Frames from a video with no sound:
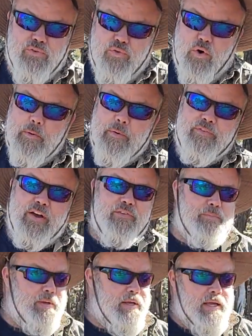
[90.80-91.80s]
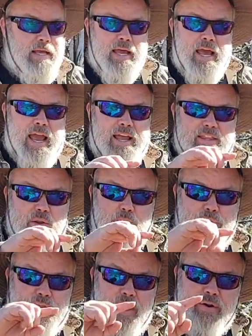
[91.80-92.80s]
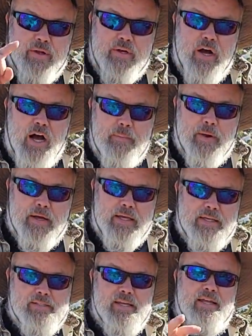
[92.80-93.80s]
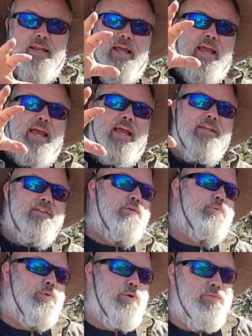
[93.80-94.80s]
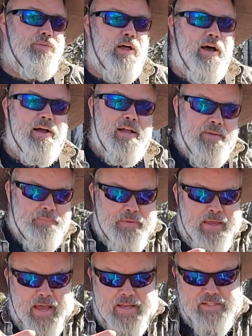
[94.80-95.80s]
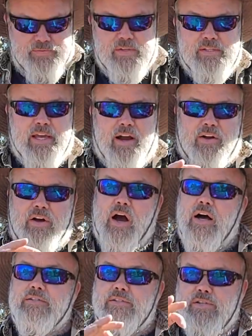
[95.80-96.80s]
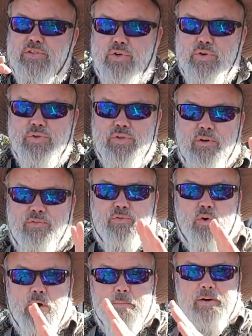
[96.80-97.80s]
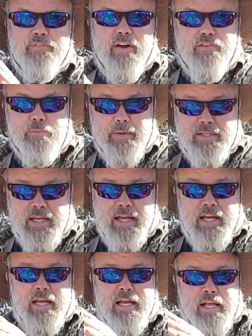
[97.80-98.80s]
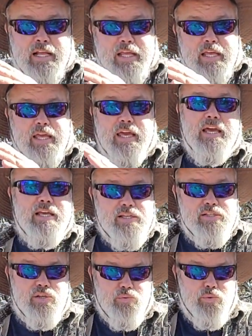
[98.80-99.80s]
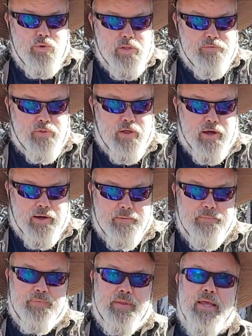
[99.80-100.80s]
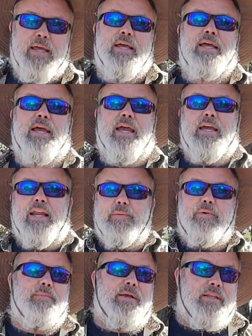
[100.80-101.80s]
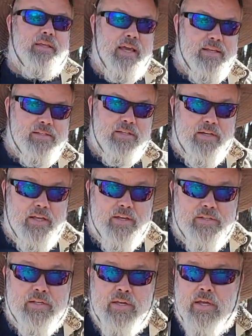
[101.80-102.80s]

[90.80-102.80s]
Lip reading: form of government, and then without a comma, he said, and the rule of law, as if to say our constitutional form of government is the rule of law. And I'm going to make the case that it is.